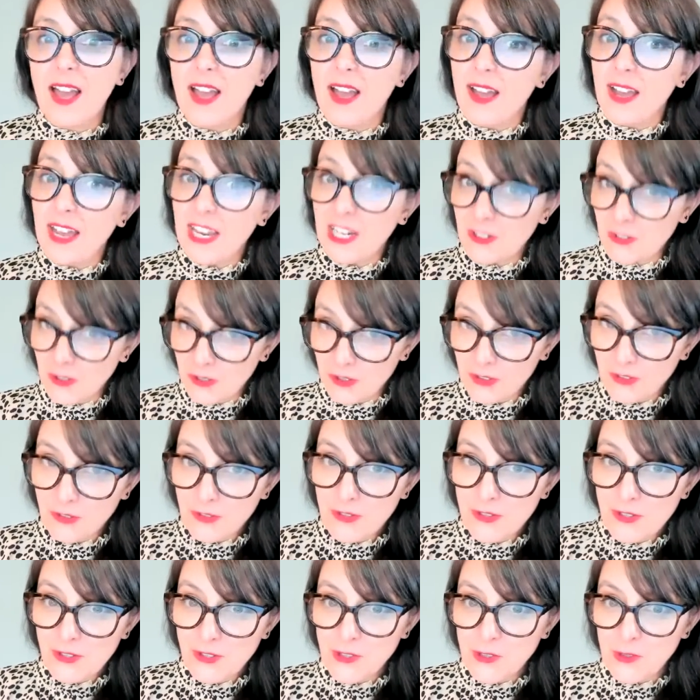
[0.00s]
I got through
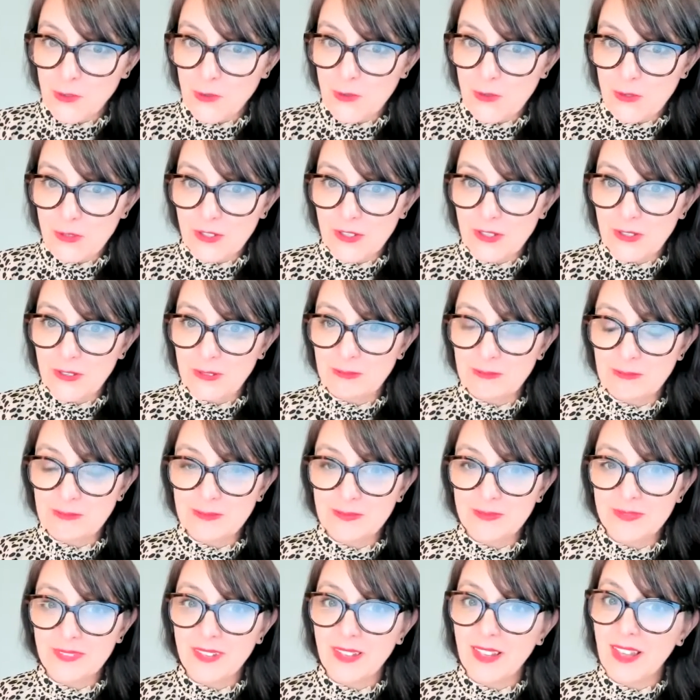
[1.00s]
the talk,
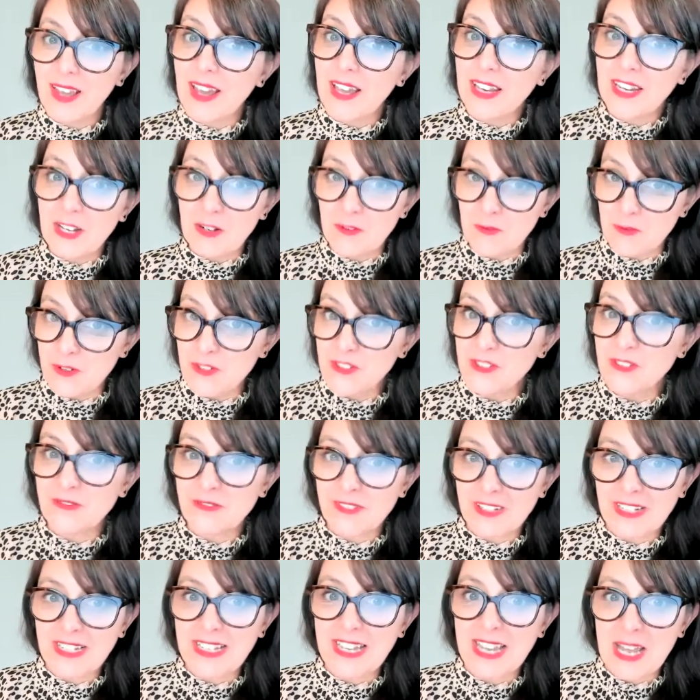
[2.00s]
and I wasn't
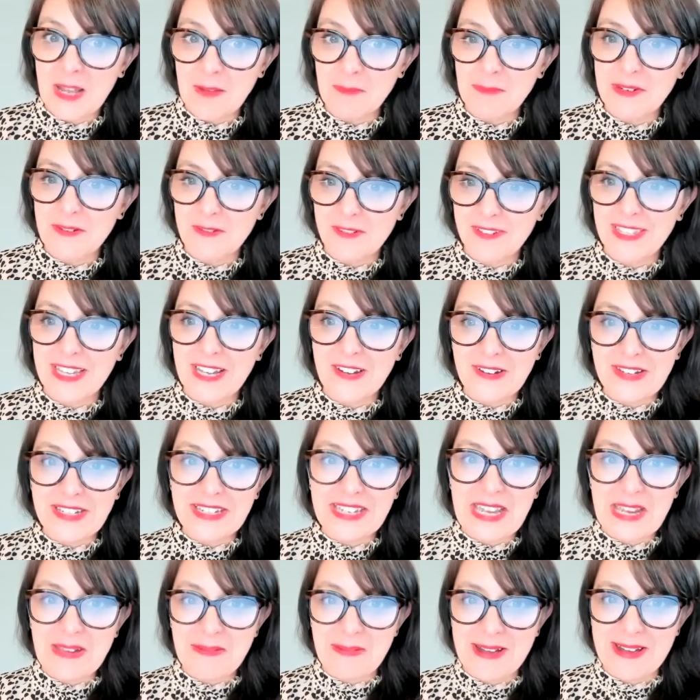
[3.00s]
really happy with how it
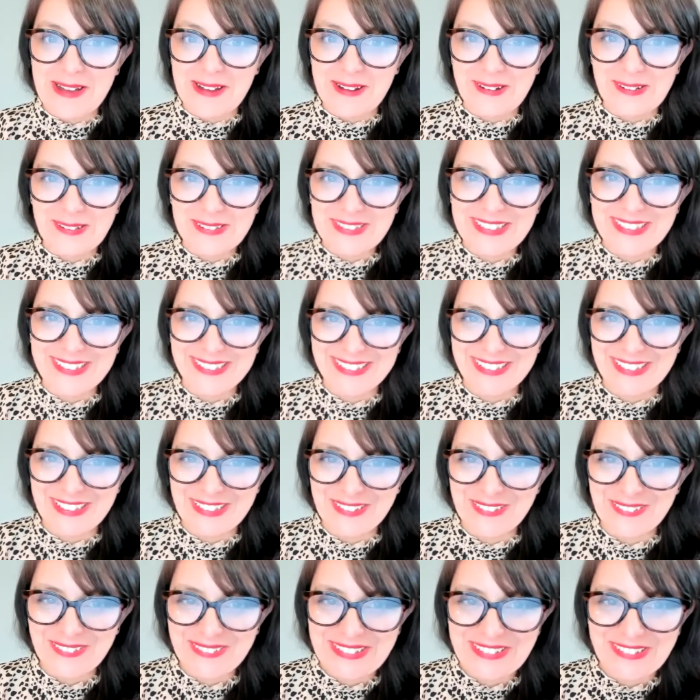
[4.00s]
came out,
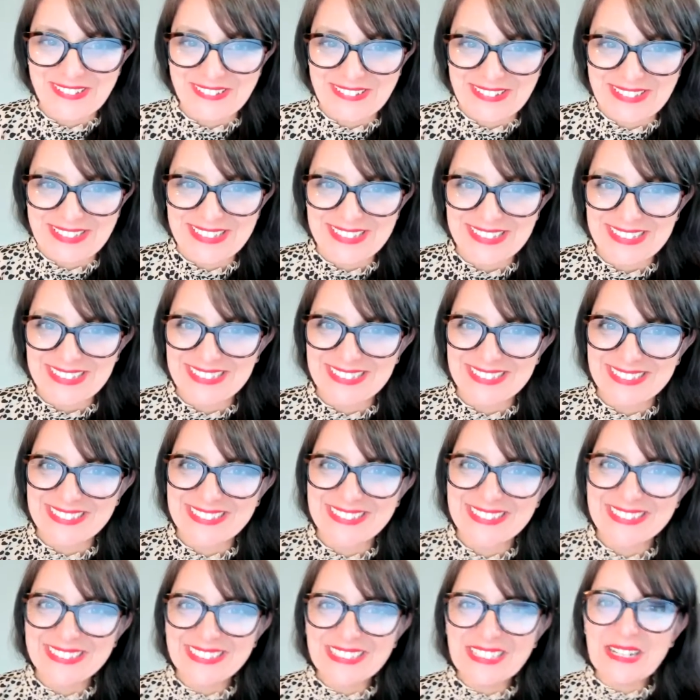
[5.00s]
I'll be honest.
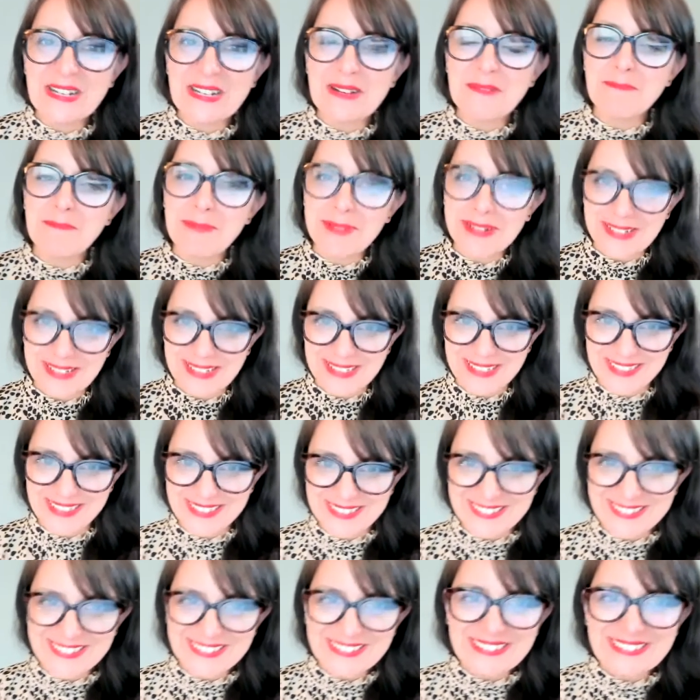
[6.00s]
But
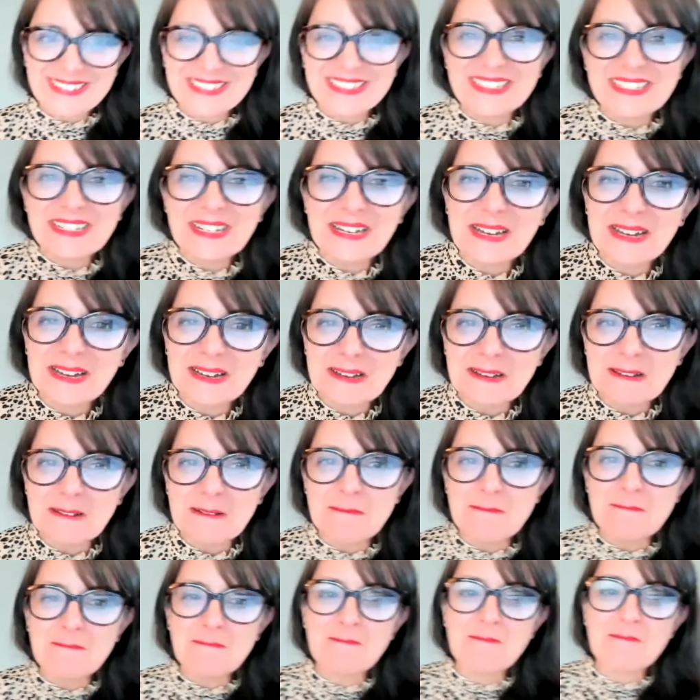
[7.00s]

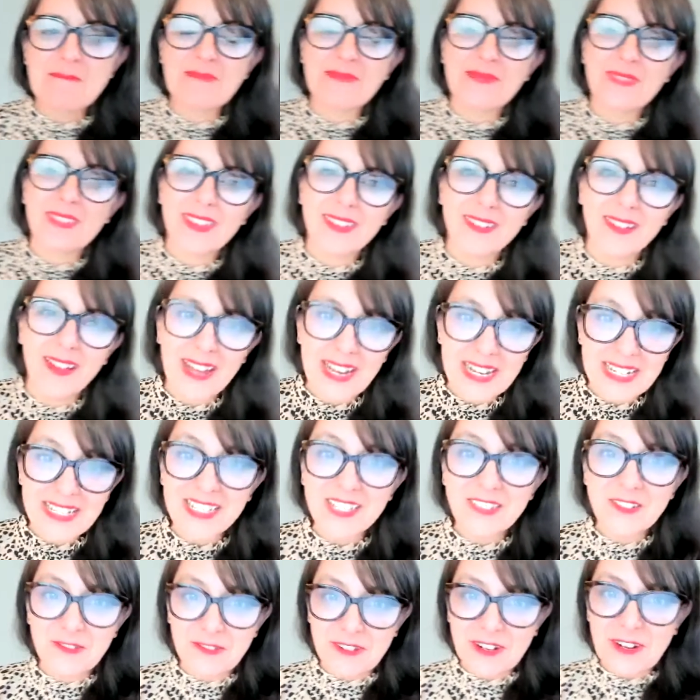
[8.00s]
I
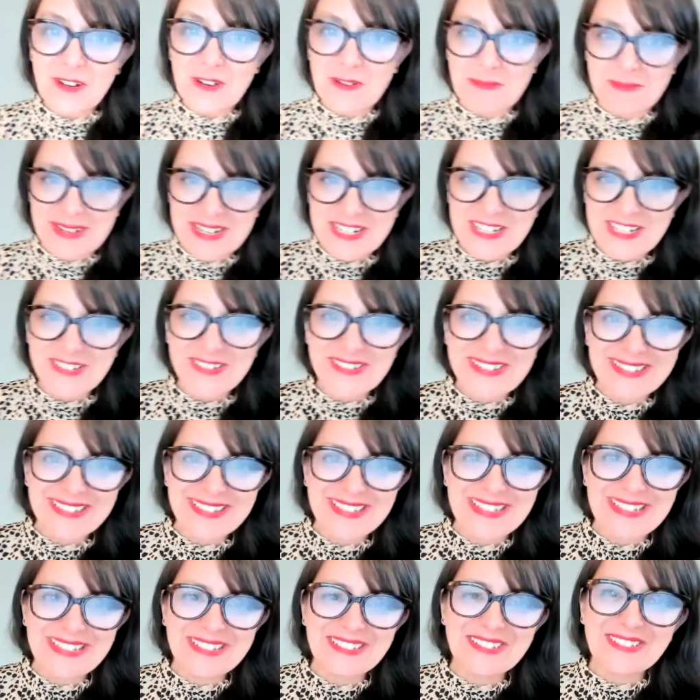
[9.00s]
did grow by doing
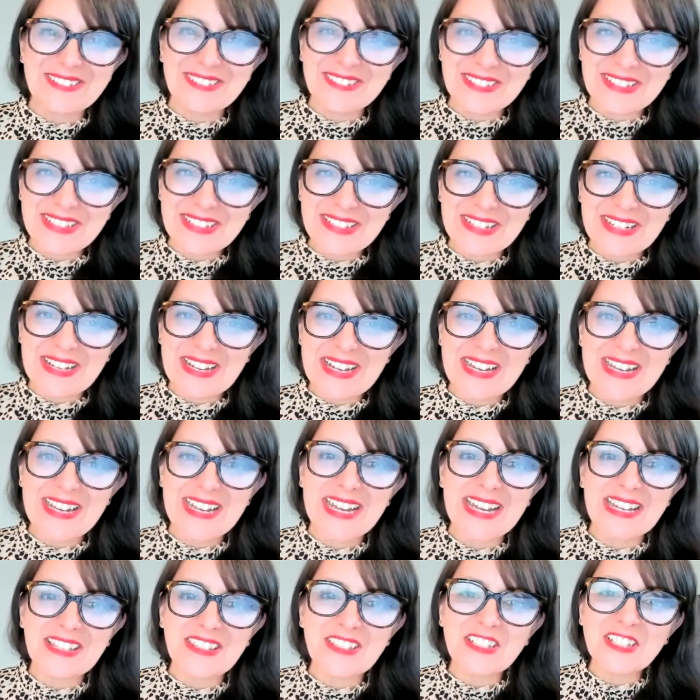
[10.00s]
that. I
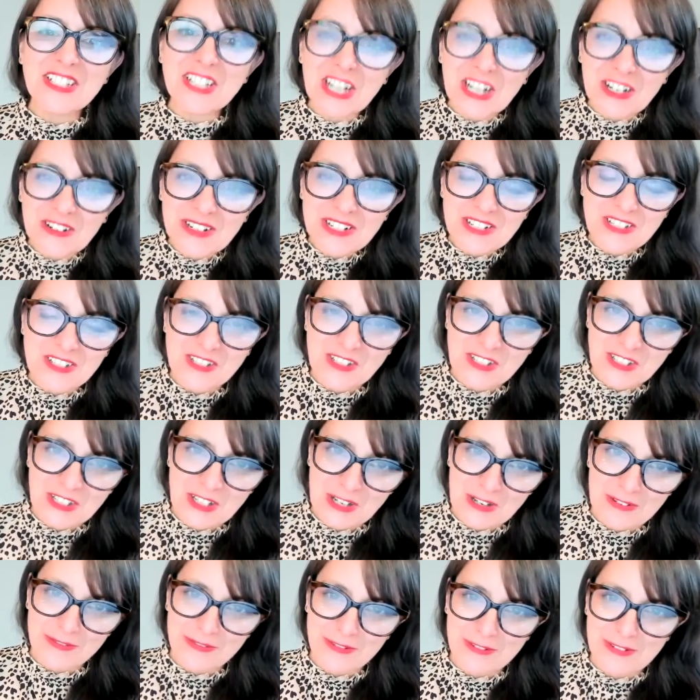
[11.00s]
had the courage to
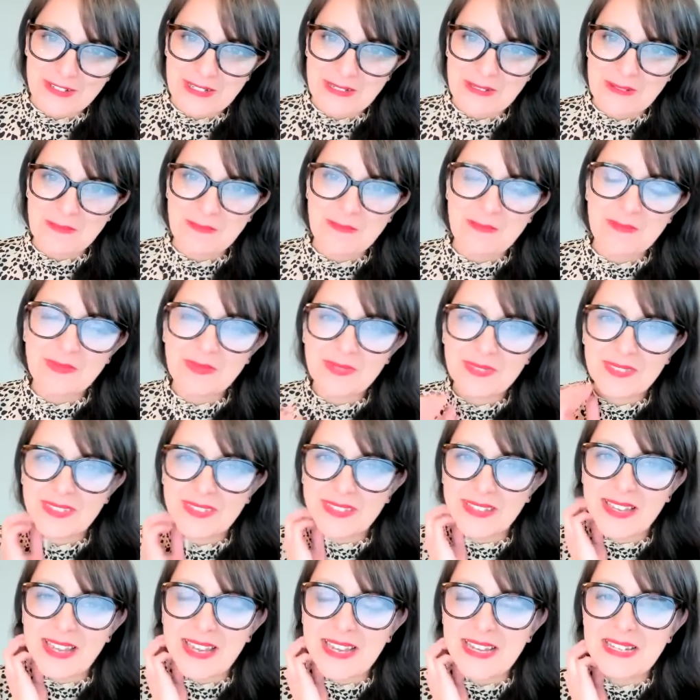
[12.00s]
go for it.
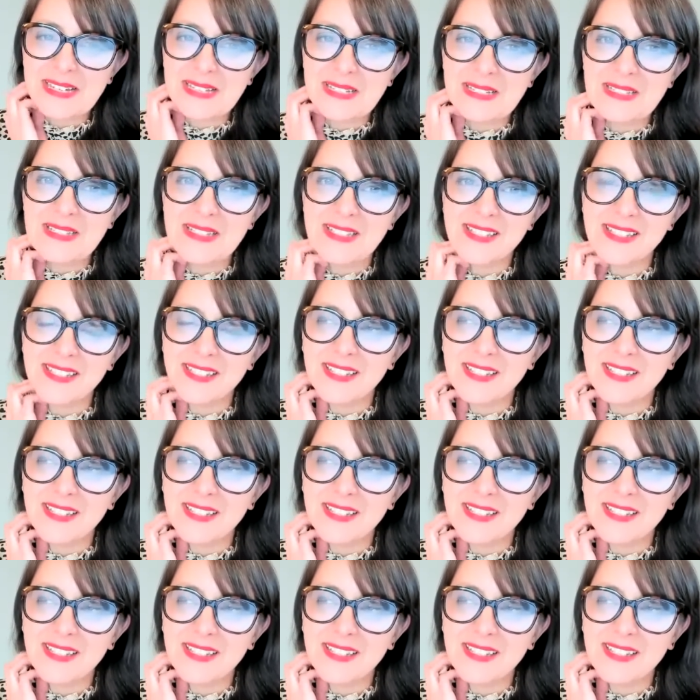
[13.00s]
And,